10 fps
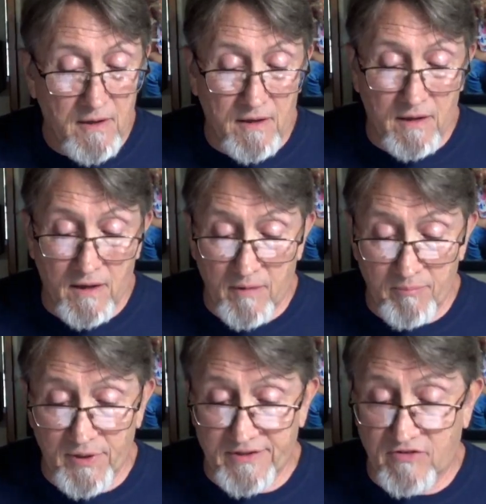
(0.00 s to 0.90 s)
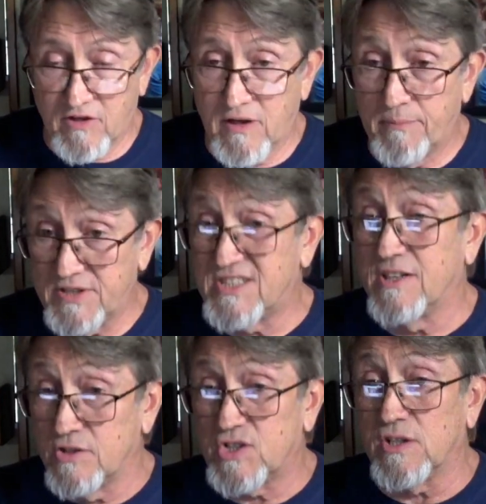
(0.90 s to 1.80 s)
But
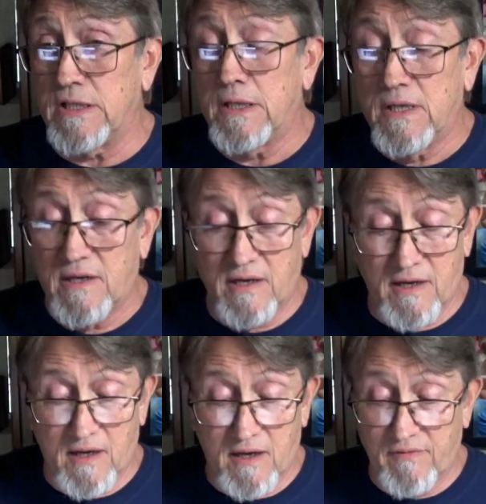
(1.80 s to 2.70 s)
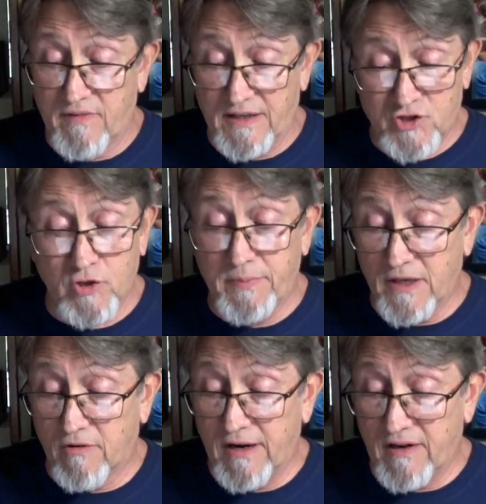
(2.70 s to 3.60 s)
seriously, it should be
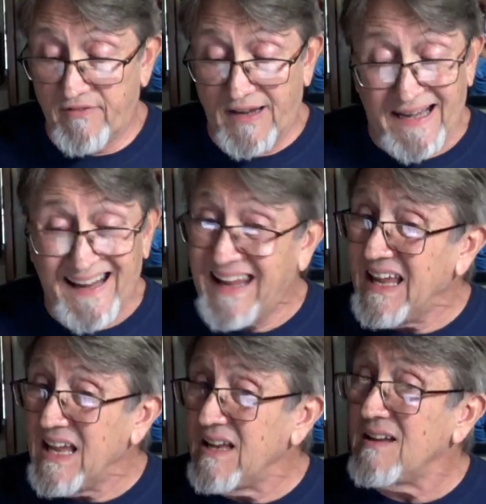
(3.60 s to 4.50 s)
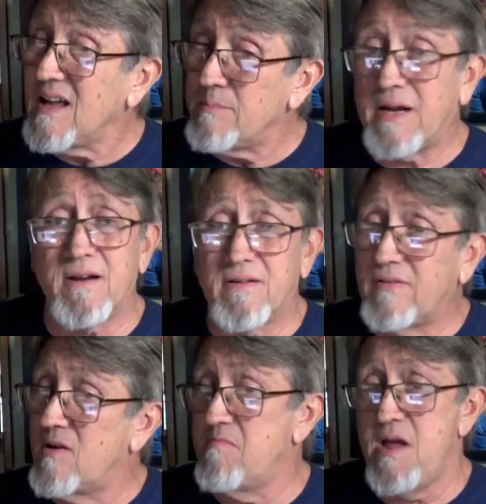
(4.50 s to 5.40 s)
a great event. And I'm hearing
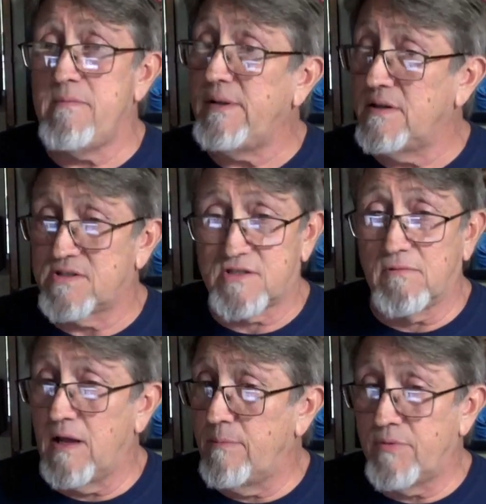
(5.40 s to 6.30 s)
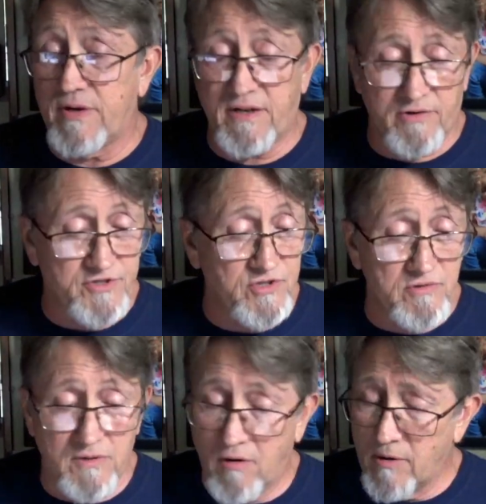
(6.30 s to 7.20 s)
there may be a celebrity or
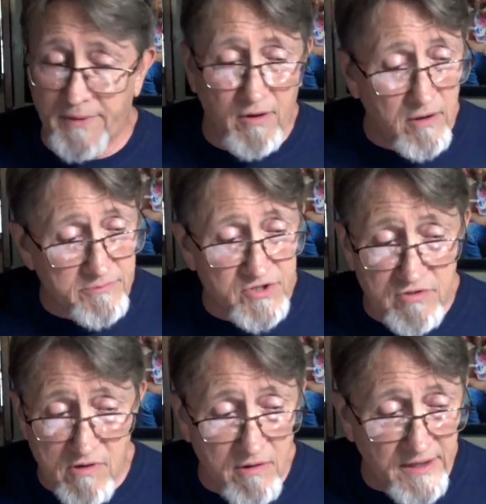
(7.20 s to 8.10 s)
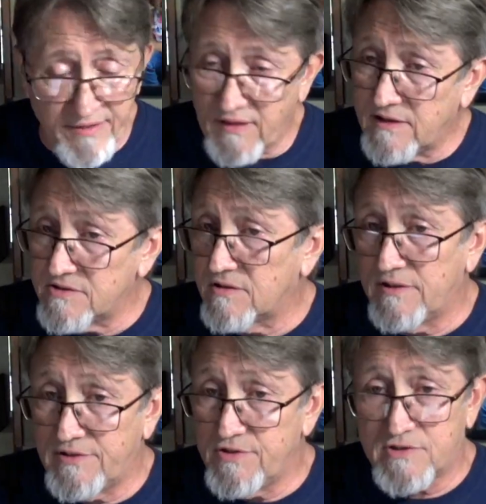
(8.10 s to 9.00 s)
two. Army Armstrong, I think, is going
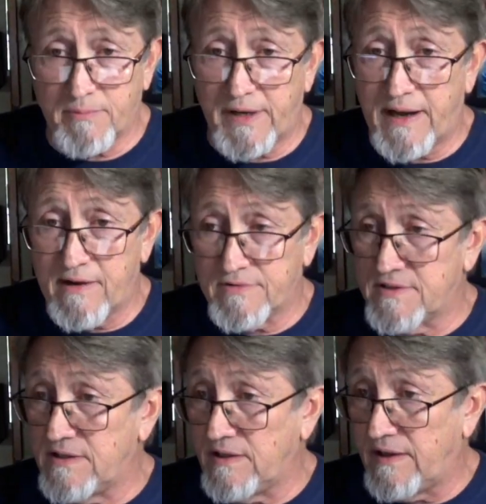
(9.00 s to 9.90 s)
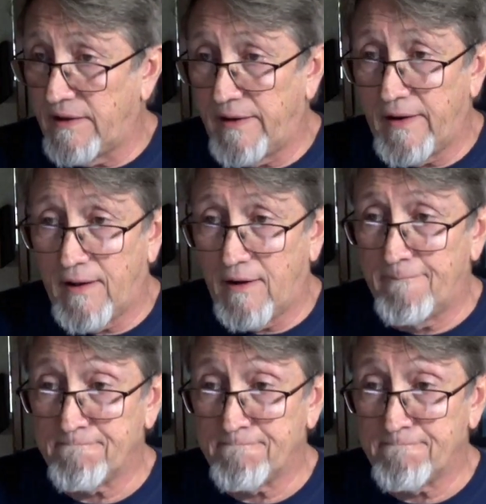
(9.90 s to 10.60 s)
to do some announcing, and